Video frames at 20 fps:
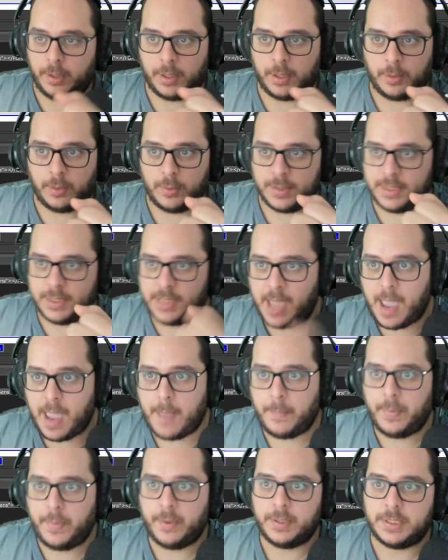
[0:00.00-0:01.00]
to
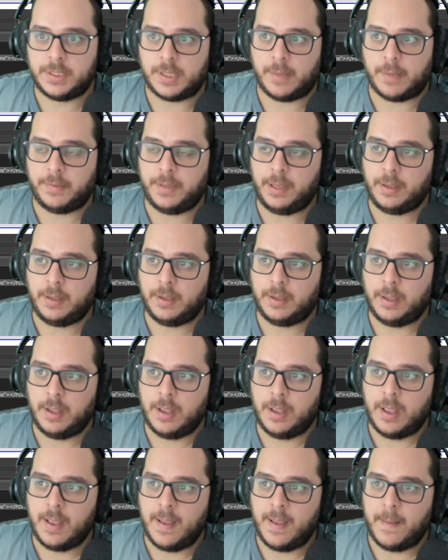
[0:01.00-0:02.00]
stamp something,
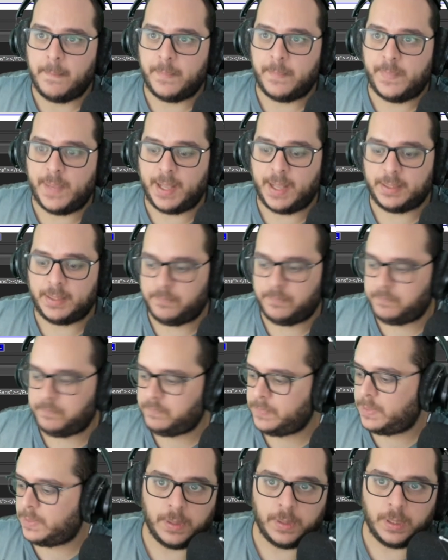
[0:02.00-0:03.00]
but
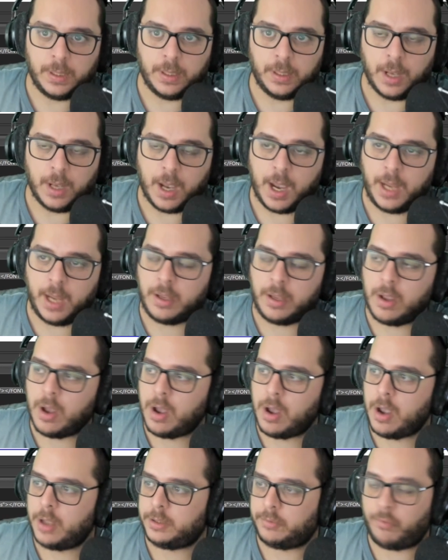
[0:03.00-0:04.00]
I
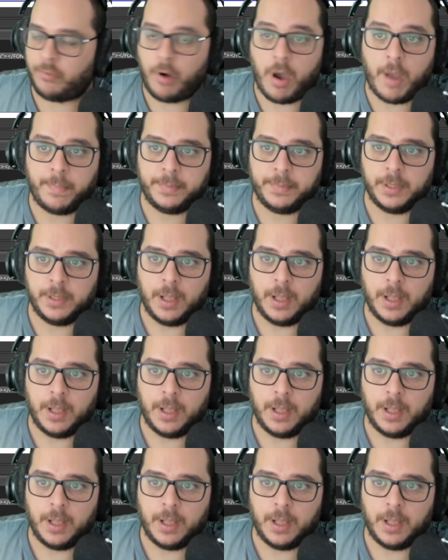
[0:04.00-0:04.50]
got robbed,